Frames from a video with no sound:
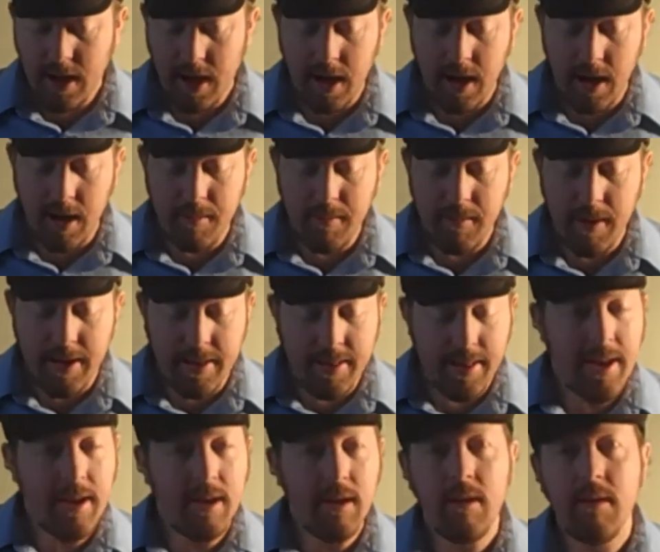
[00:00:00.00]
And
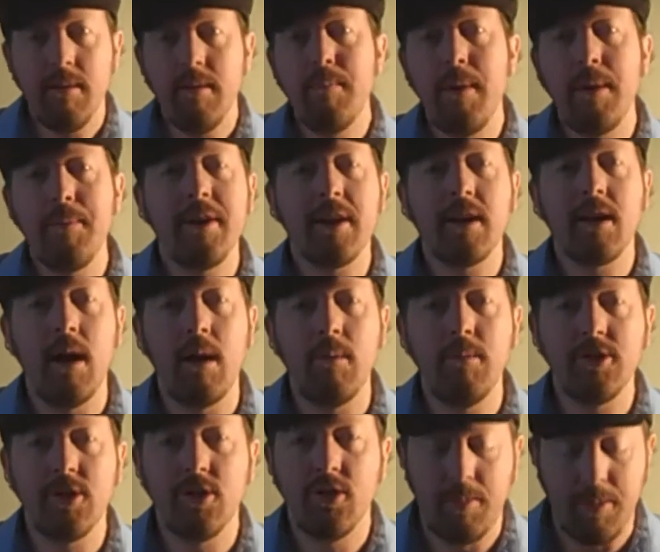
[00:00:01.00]
then maybe it comes to